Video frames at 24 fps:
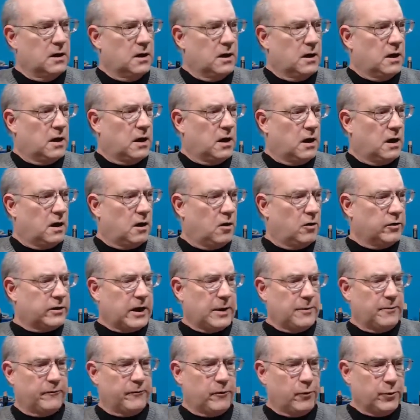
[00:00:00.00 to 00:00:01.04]
Okay,
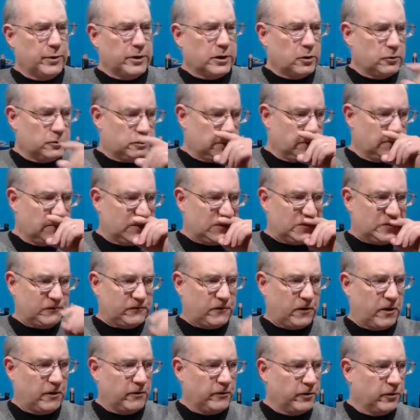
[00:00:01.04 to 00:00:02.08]
before we go too much
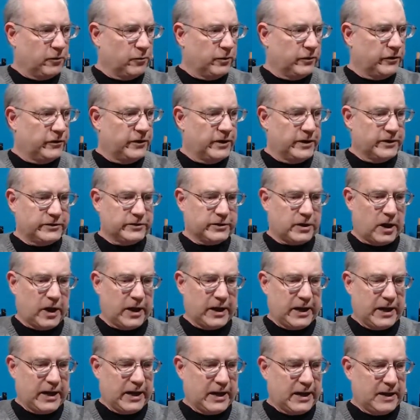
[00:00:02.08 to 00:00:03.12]
farther with this, I
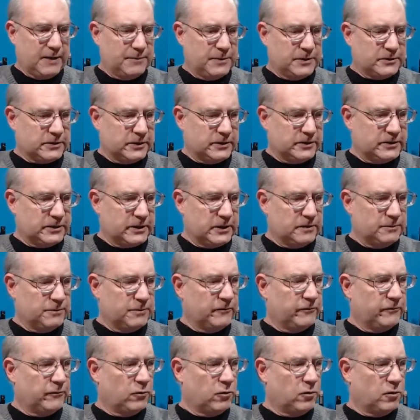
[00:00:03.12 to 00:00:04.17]
am, as I said
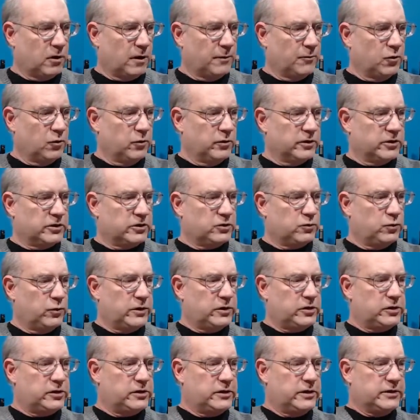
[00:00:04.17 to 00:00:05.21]
before, I'm going to
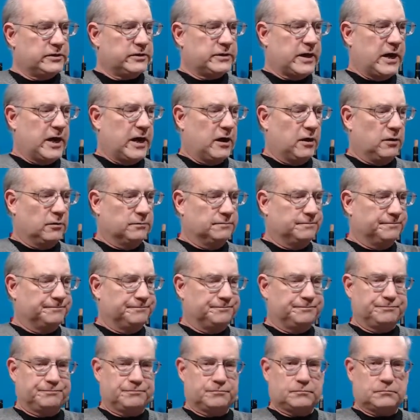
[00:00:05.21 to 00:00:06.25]
switch this out
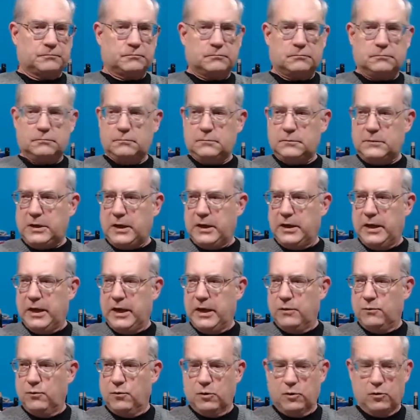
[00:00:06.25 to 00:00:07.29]

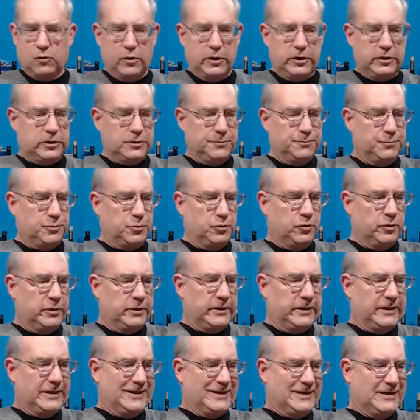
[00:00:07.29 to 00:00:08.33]
and we're going to
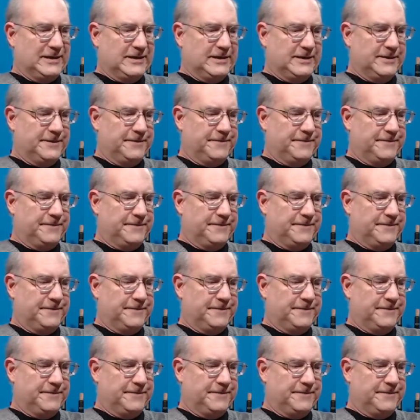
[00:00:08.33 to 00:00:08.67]
put in,